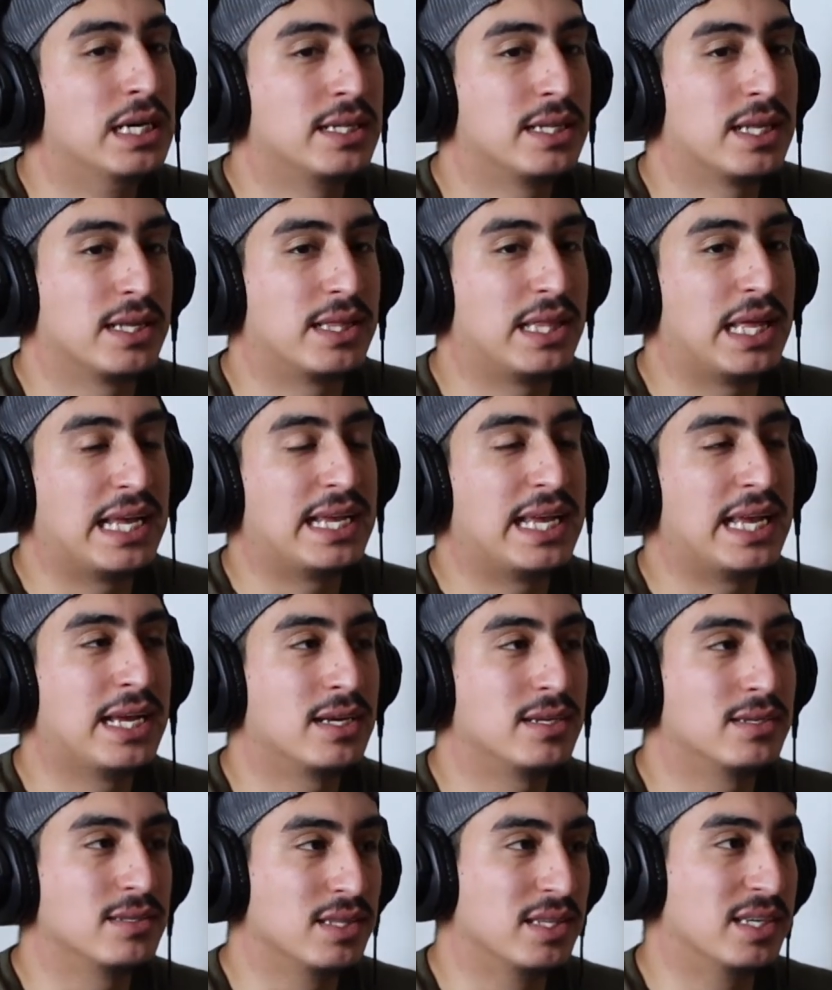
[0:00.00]
that they
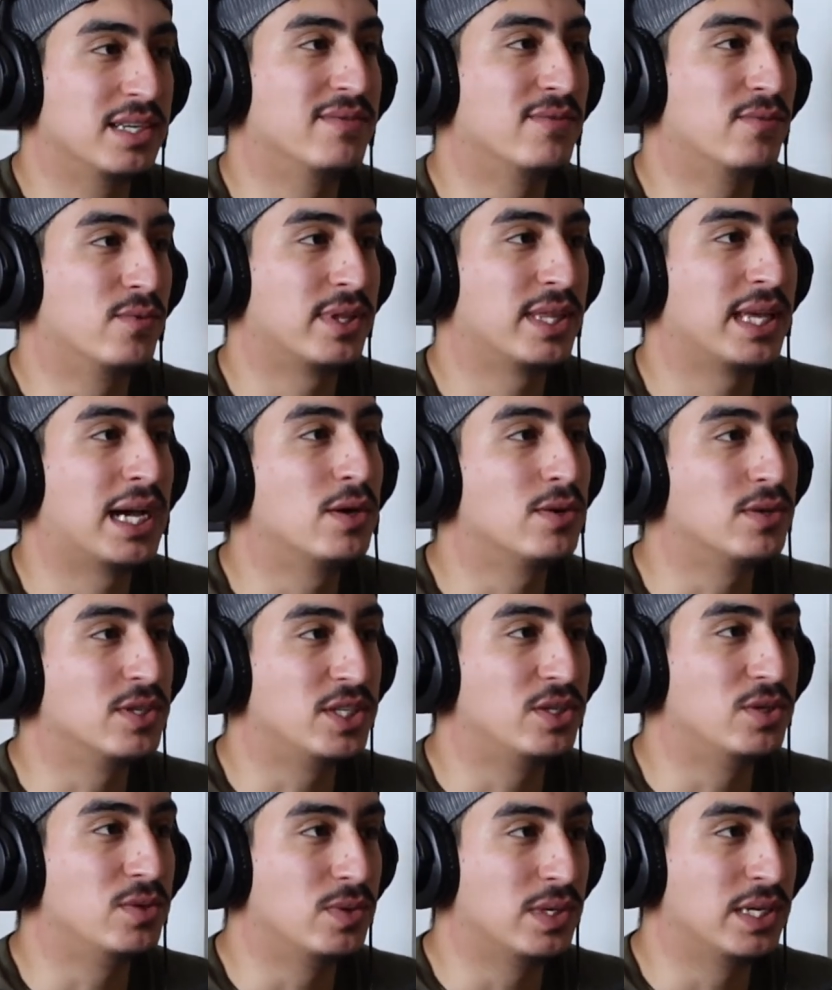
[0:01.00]
can't live without
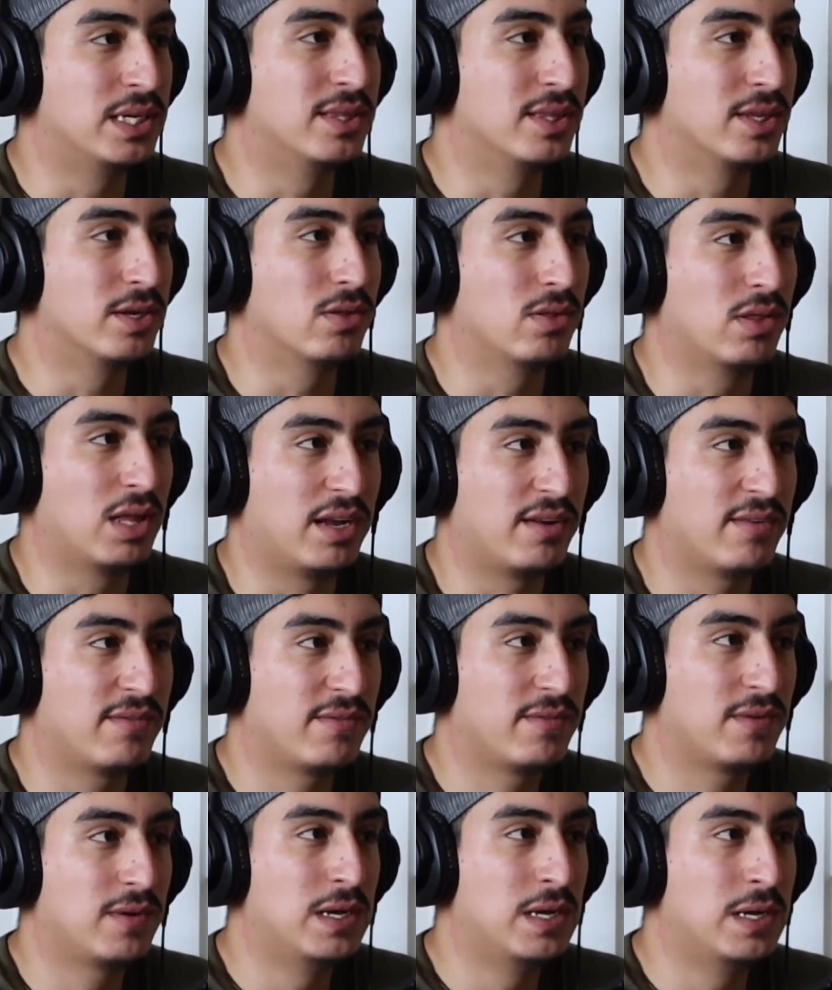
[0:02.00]
you in their life.
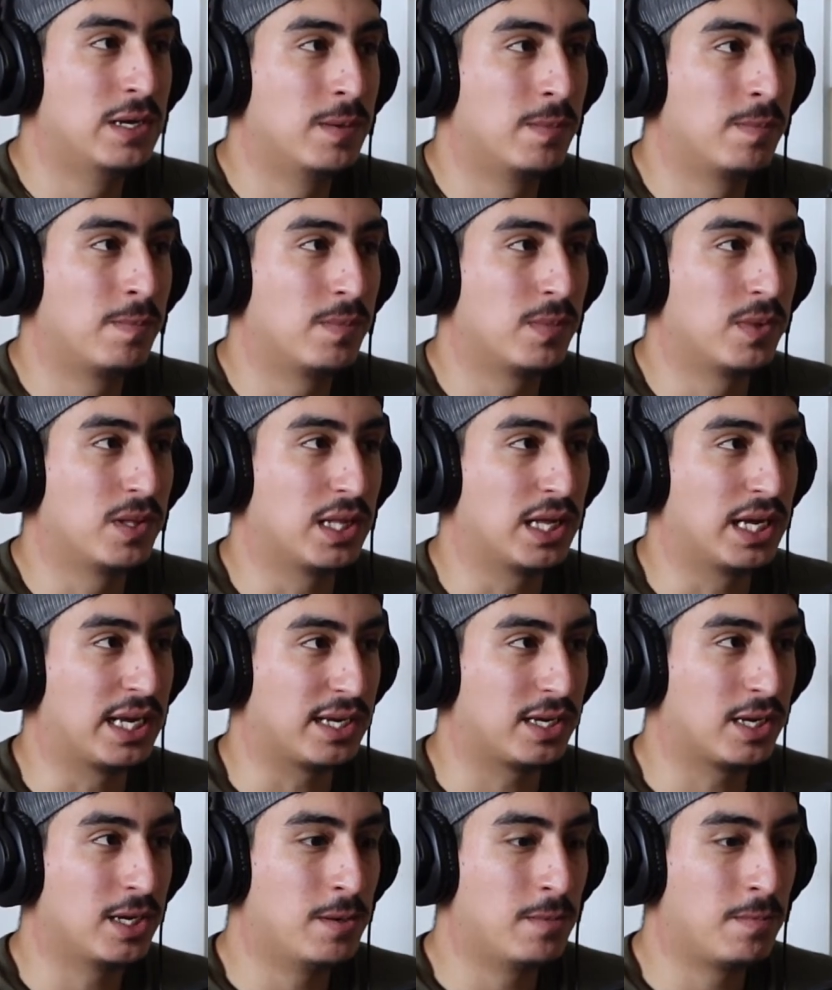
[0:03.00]
Like